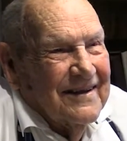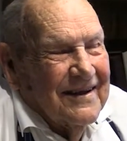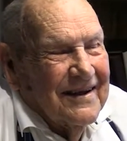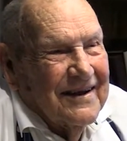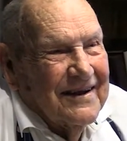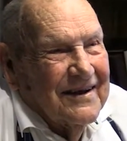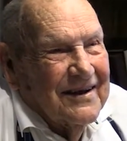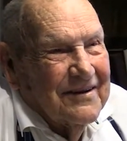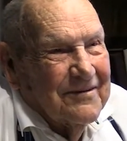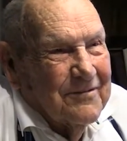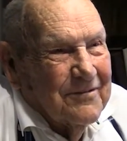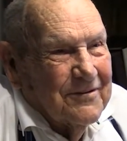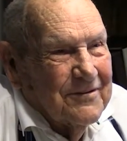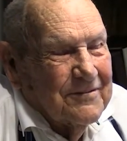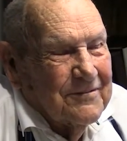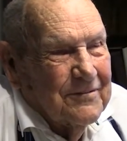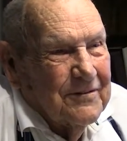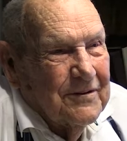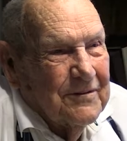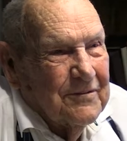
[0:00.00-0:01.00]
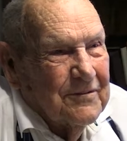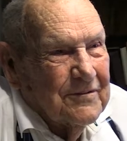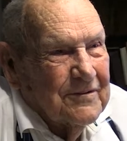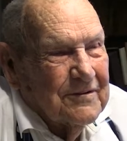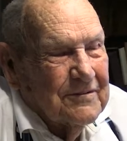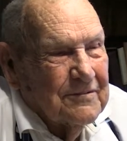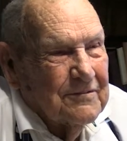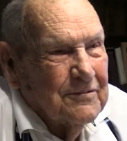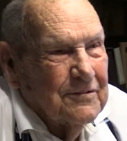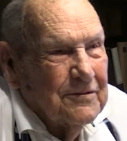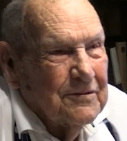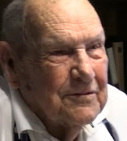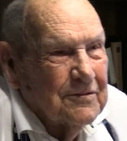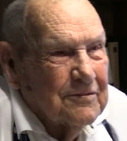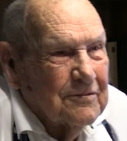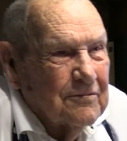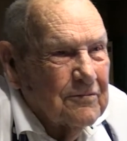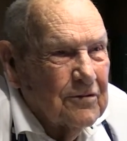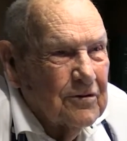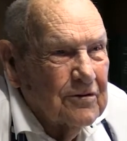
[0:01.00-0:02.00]
And then we, would, we,
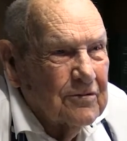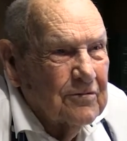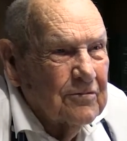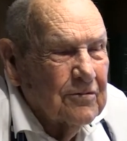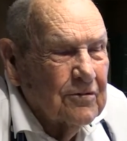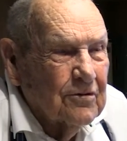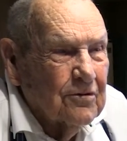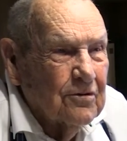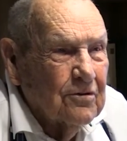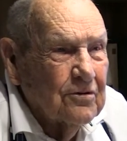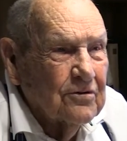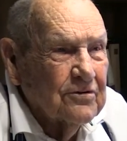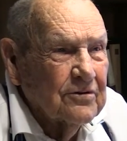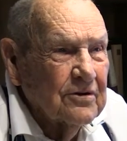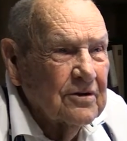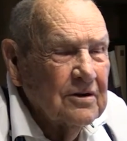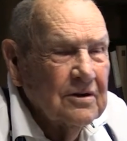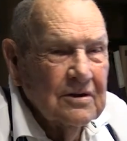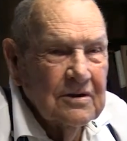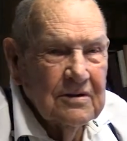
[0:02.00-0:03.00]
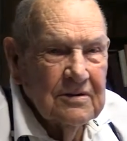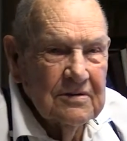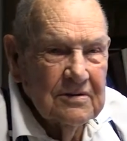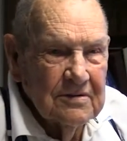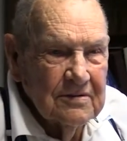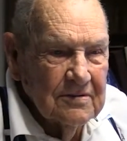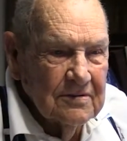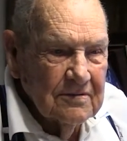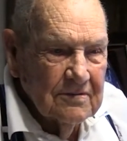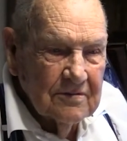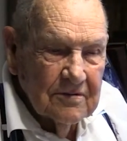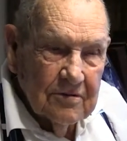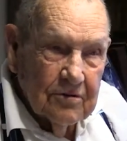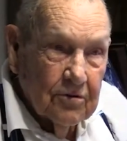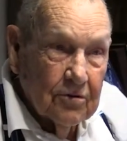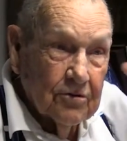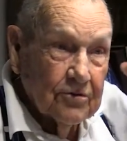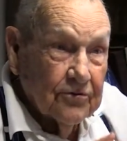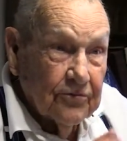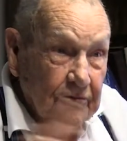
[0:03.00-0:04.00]
went across it
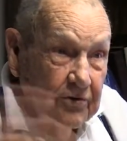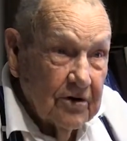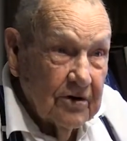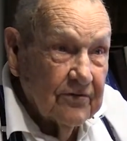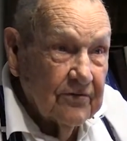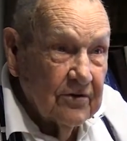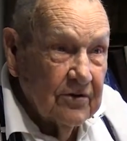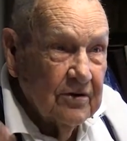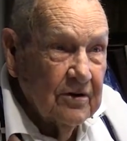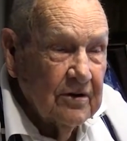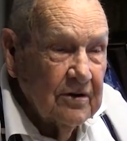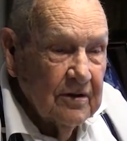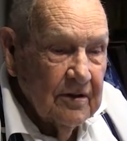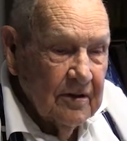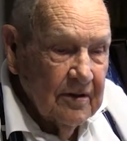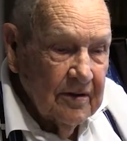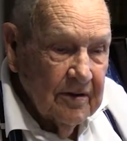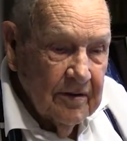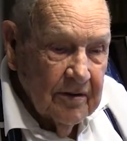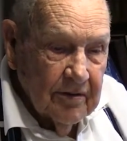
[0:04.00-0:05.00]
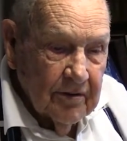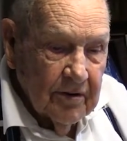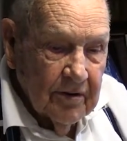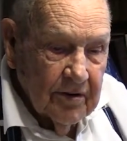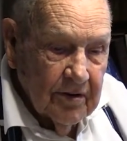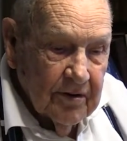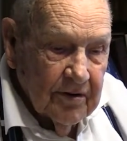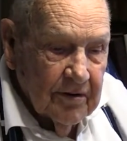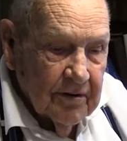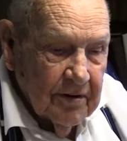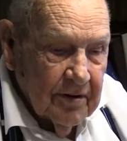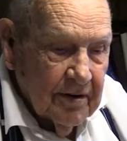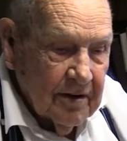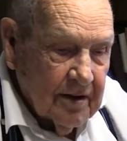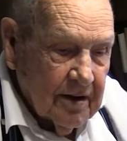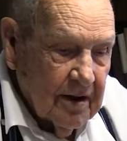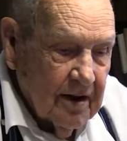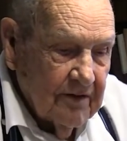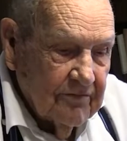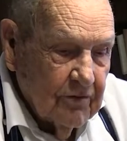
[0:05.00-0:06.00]
across the river in a
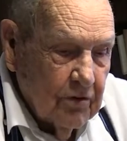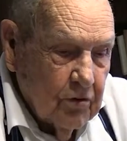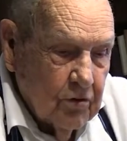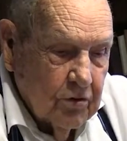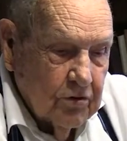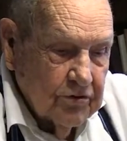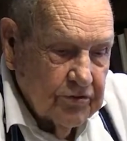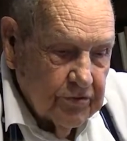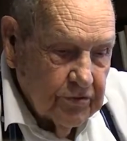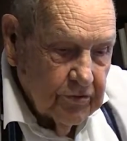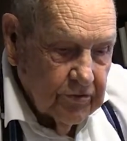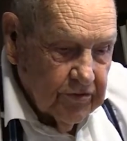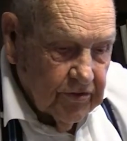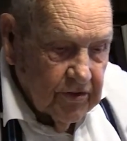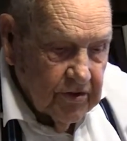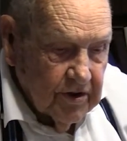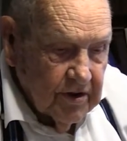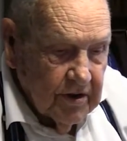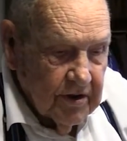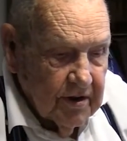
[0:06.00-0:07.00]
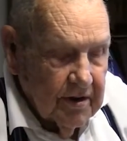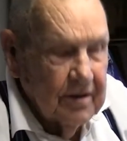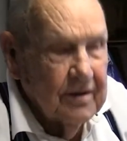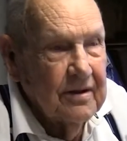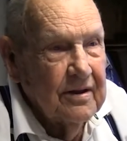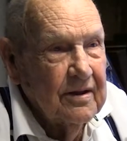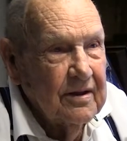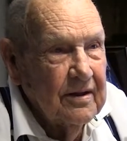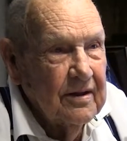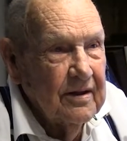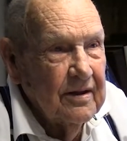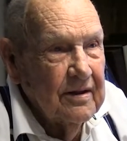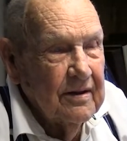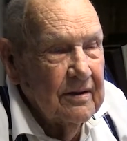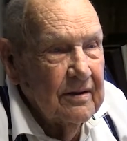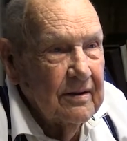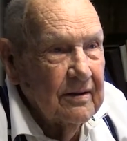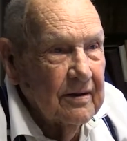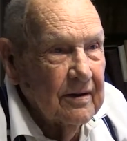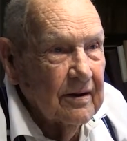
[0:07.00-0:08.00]
kind of a horseshoe thing,
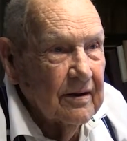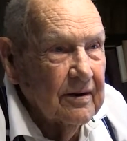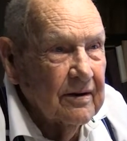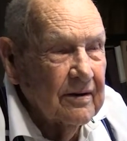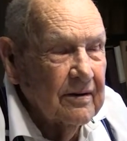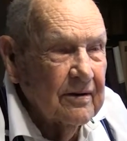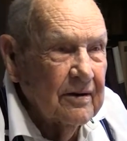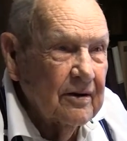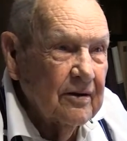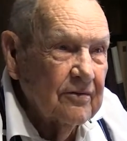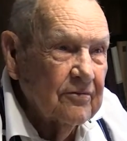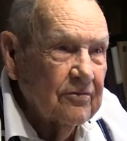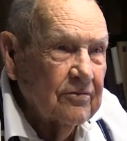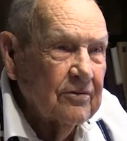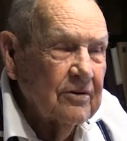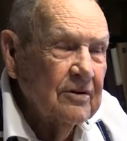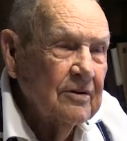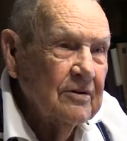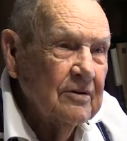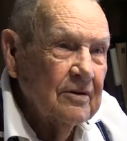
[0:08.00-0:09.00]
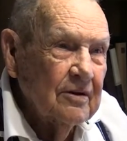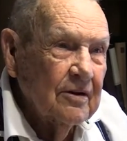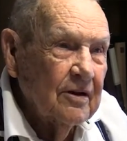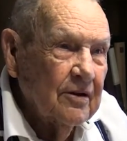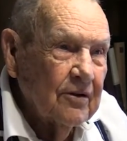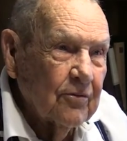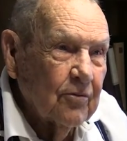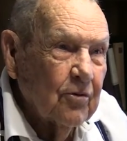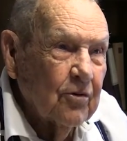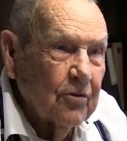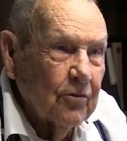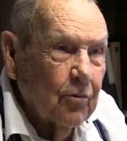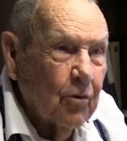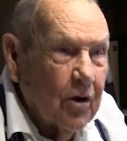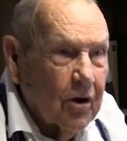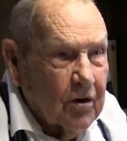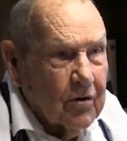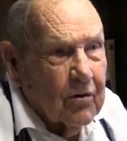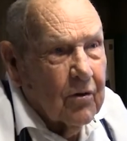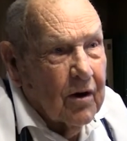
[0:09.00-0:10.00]
and it was, it wasn't
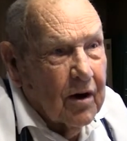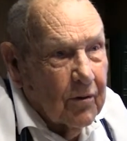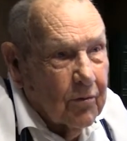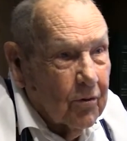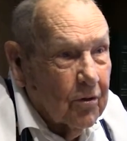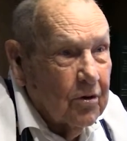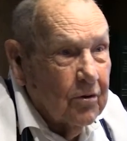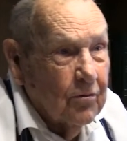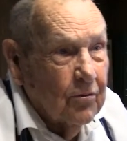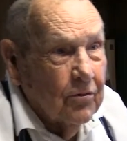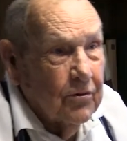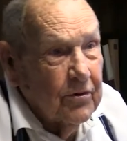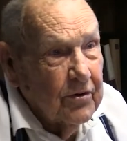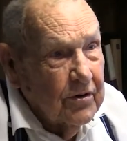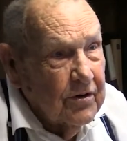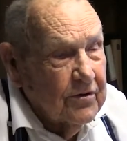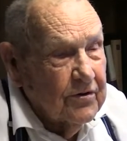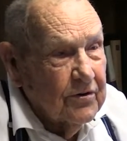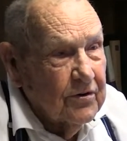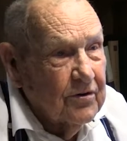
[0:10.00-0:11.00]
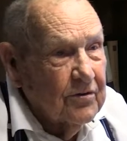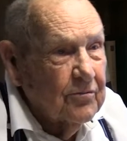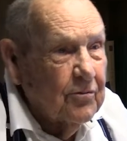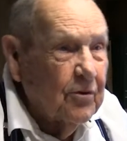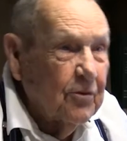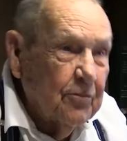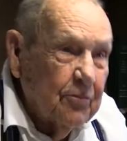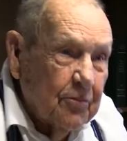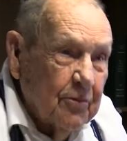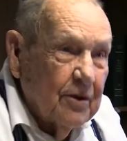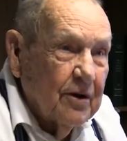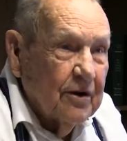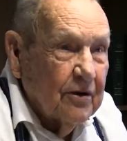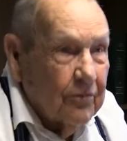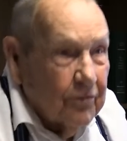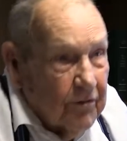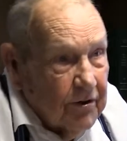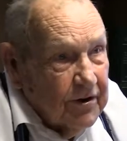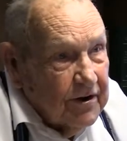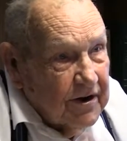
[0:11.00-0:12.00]
walk right where it was, so I went back
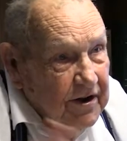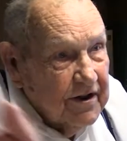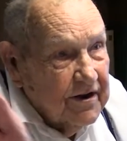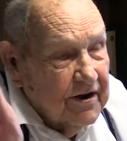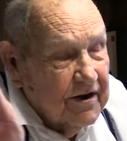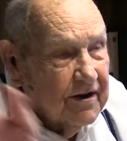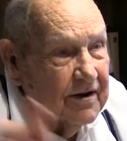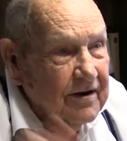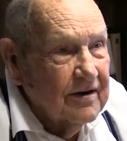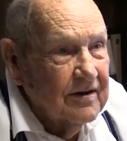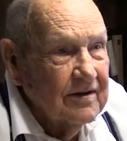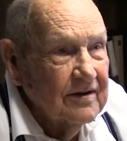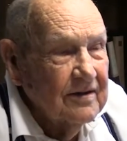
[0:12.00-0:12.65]
and redid it,